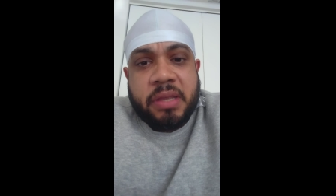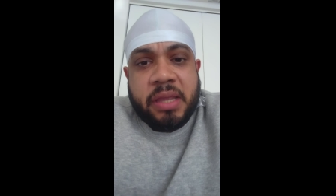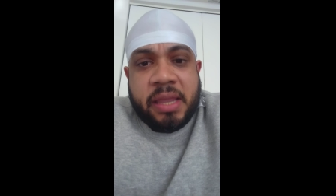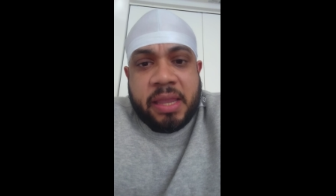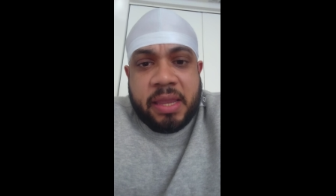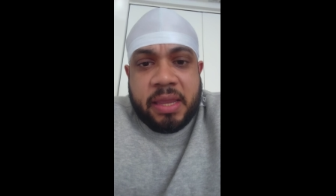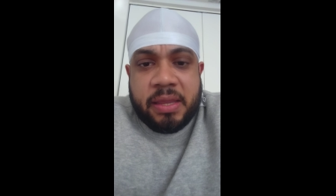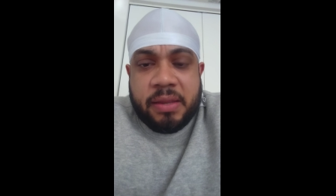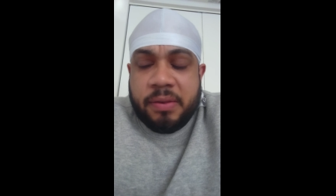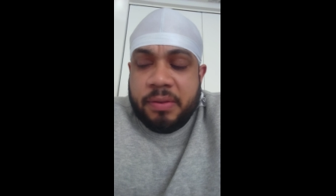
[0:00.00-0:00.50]

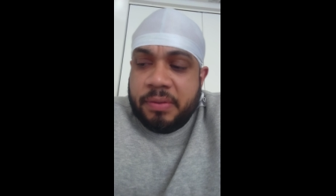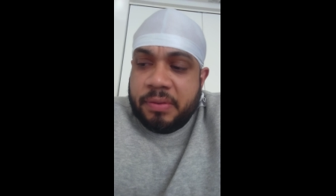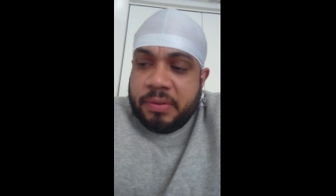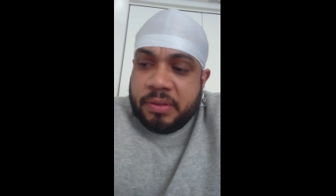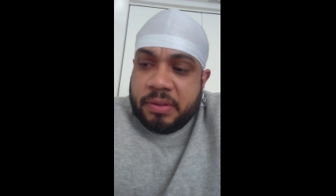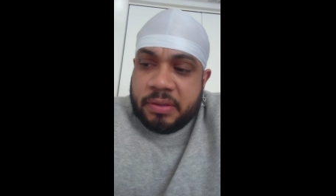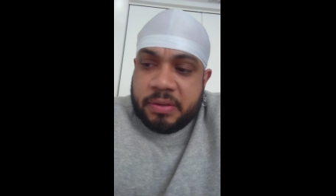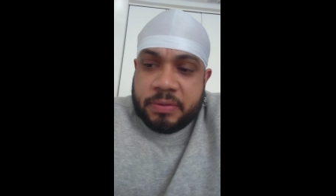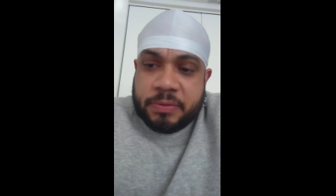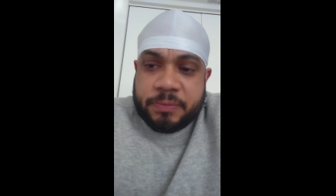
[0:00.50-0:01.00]
And
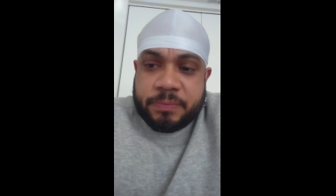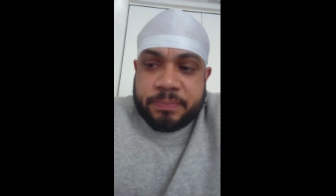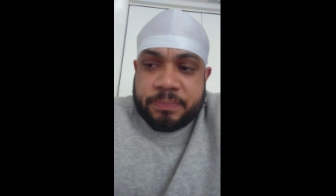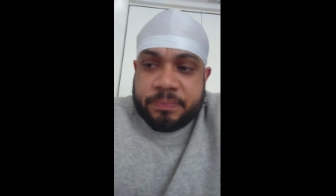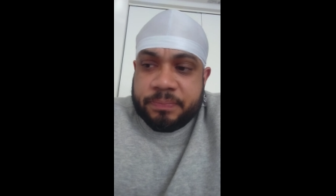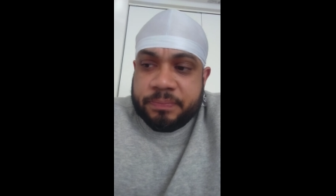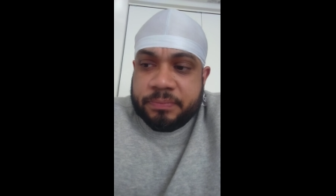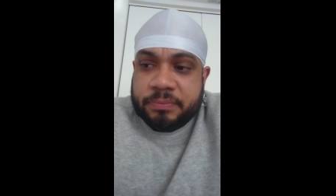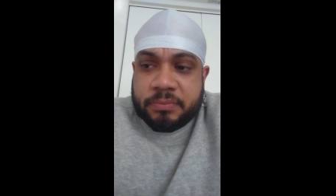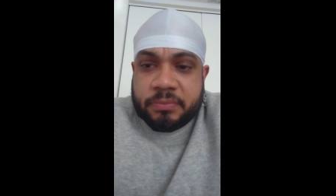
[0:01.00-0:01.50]

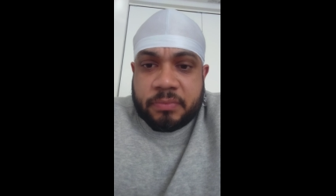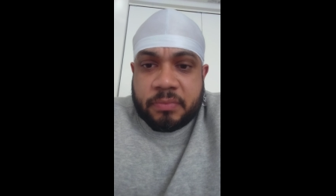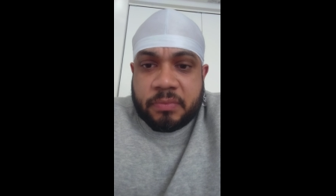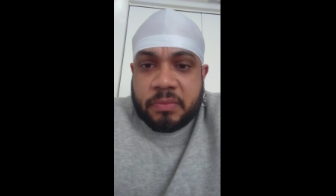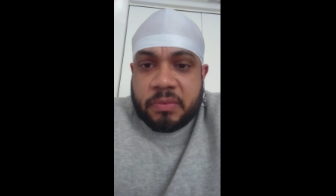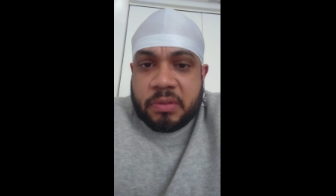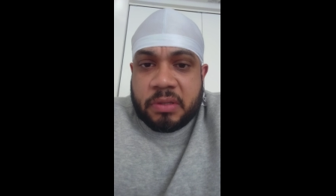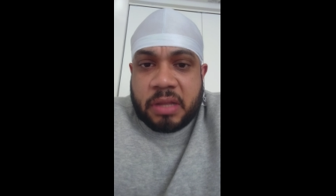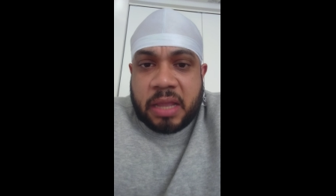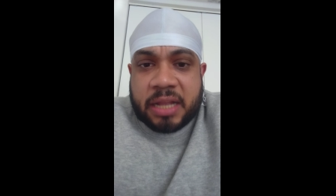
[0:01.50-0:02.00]

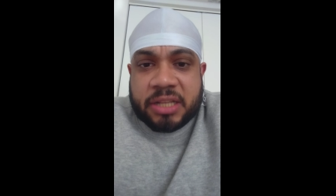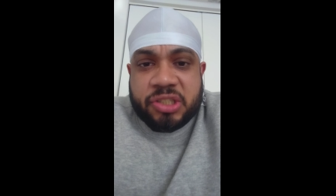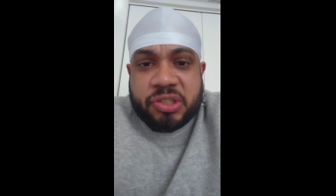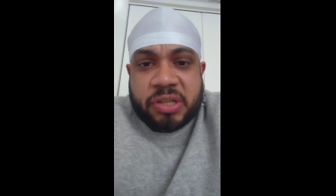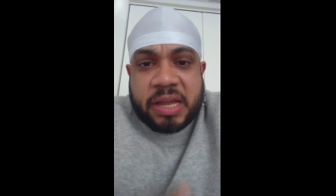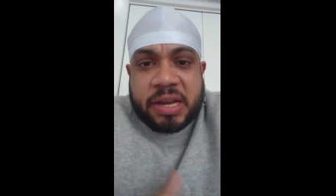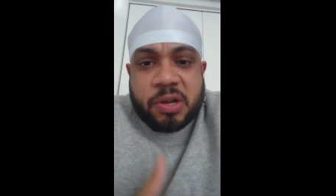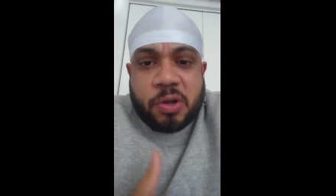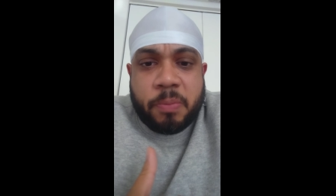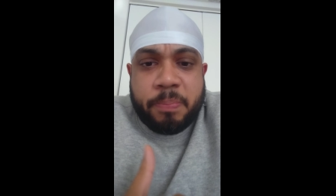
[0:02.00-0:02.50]
I
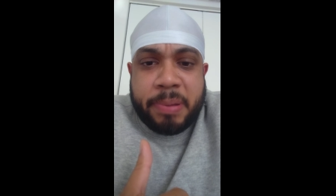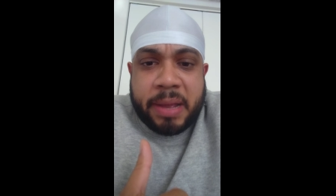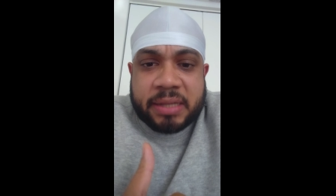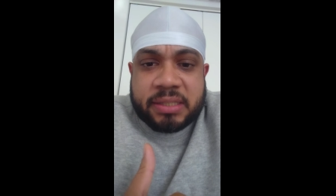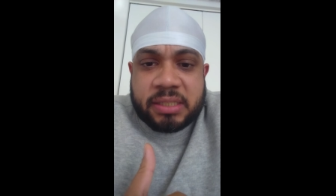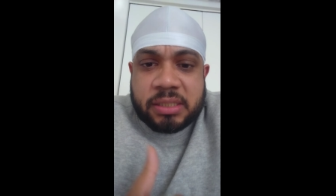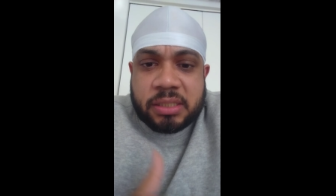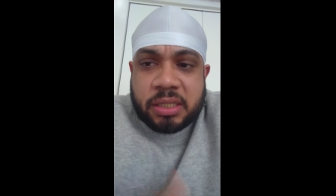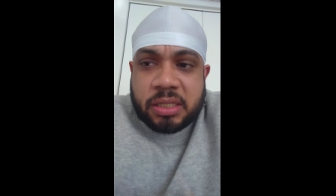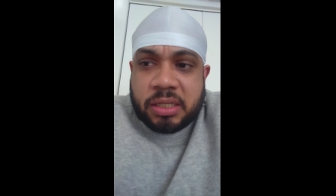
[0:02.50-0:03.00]
tried to go
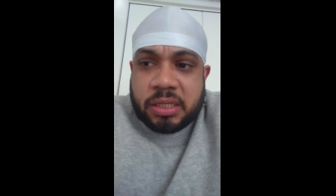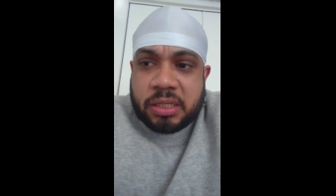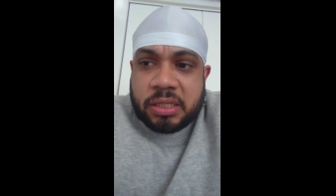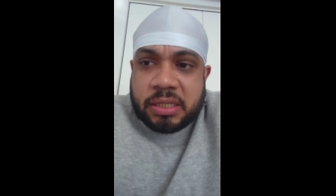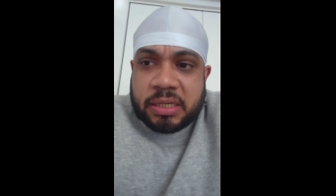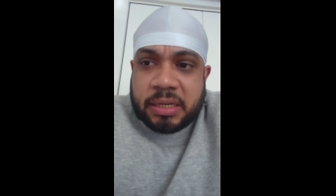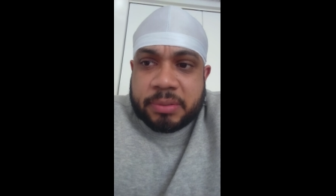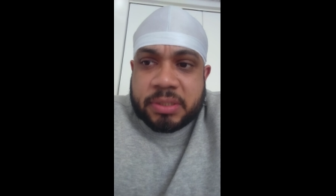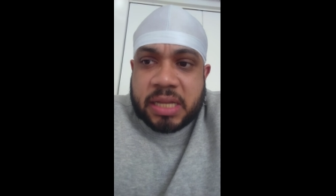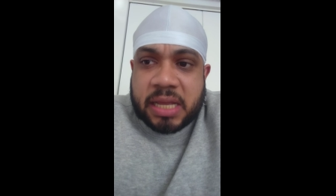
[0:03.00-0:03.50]
back to the
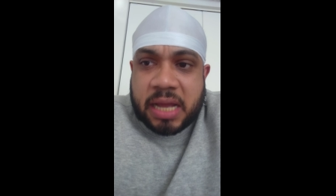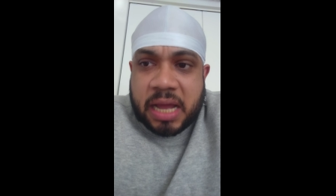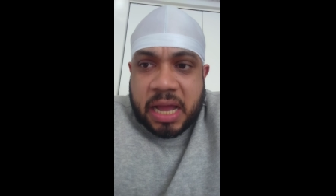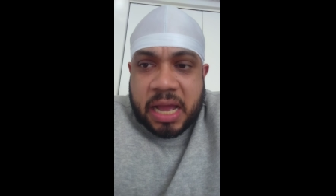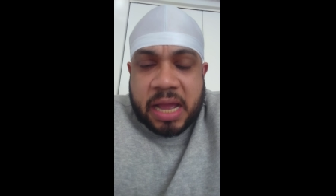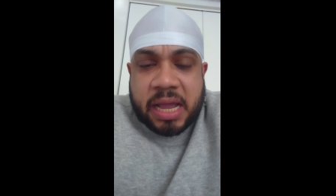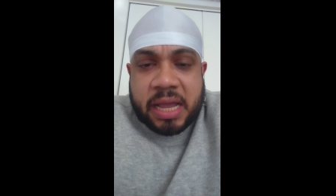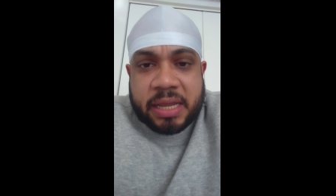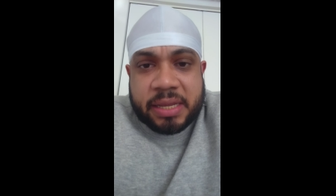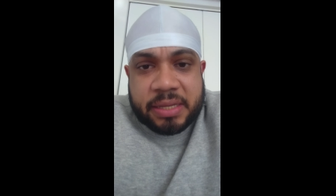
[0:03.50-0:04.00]
hood. I was like, all
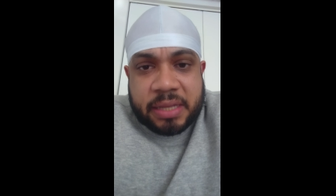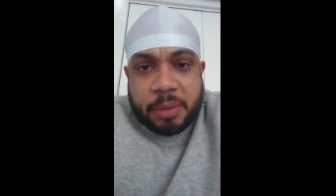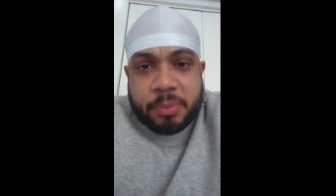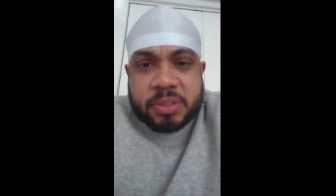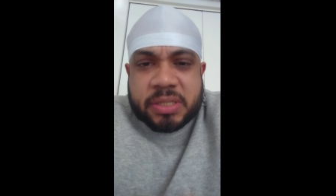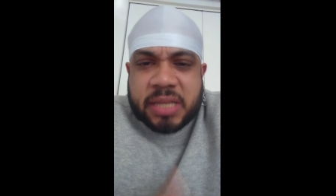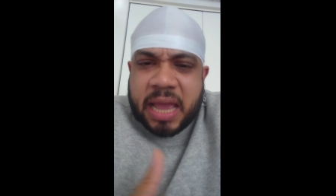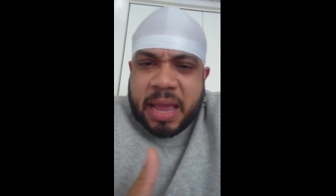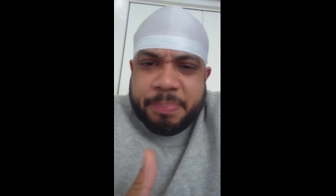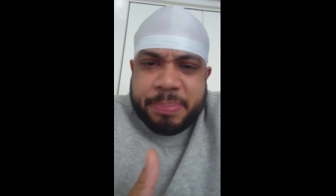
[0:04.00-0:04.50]
right, I
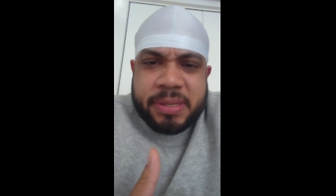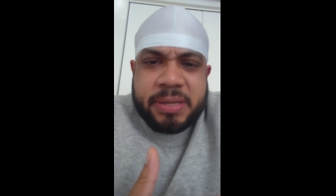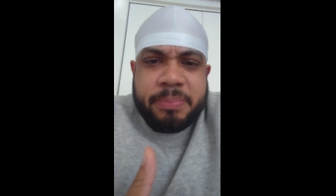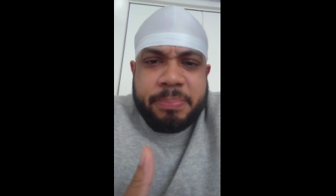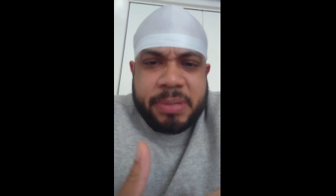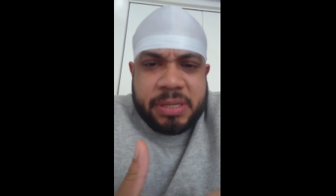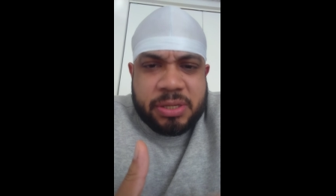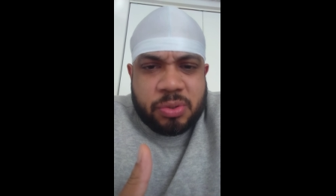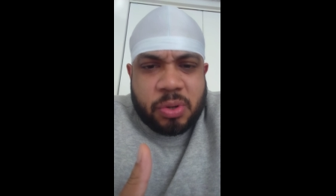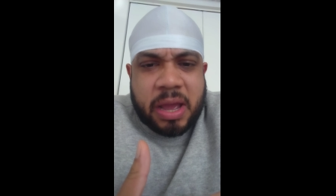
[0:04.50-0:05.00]
was happy to
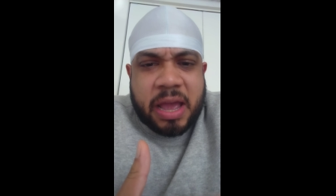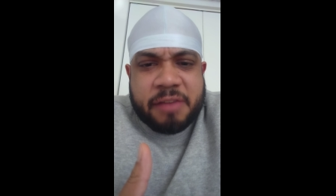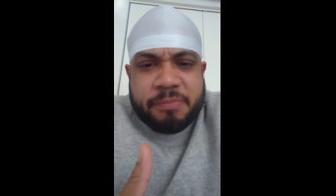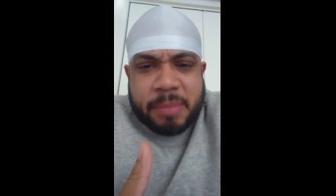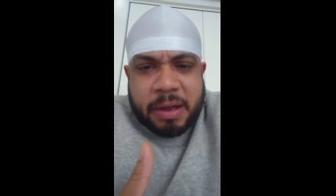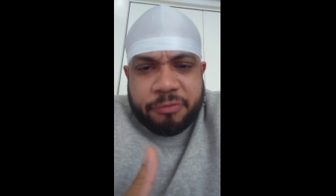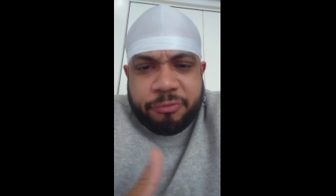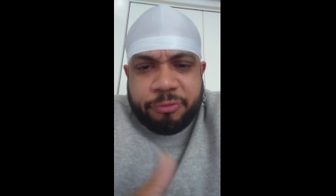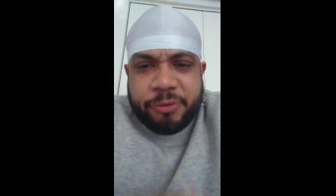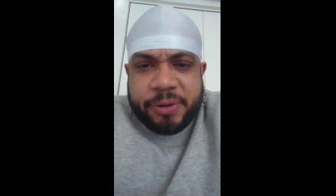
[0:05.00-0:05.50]
be, you know, have
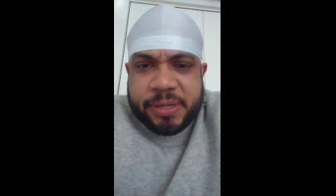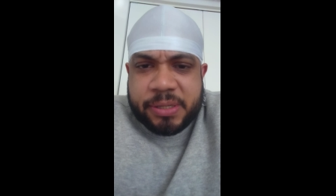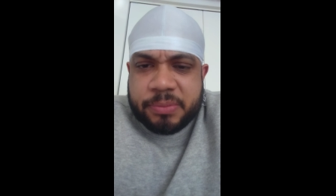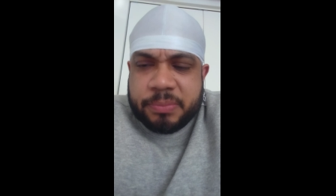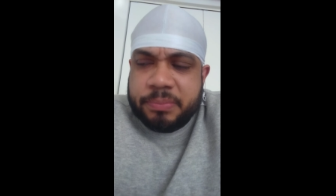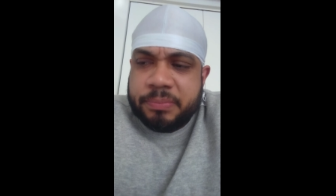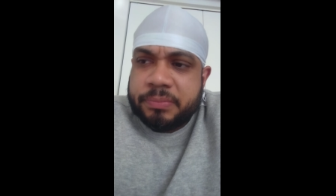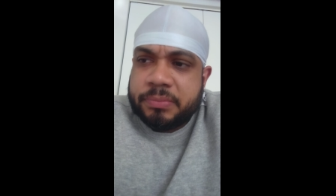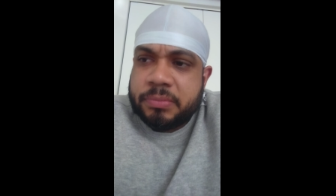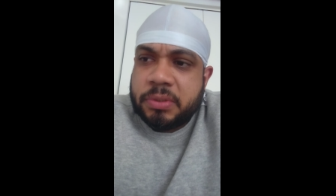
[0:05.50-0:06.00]
my
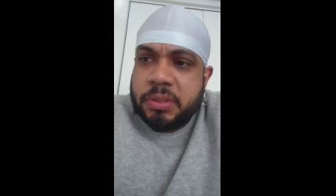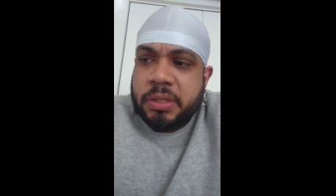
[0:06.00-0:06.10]
freedom.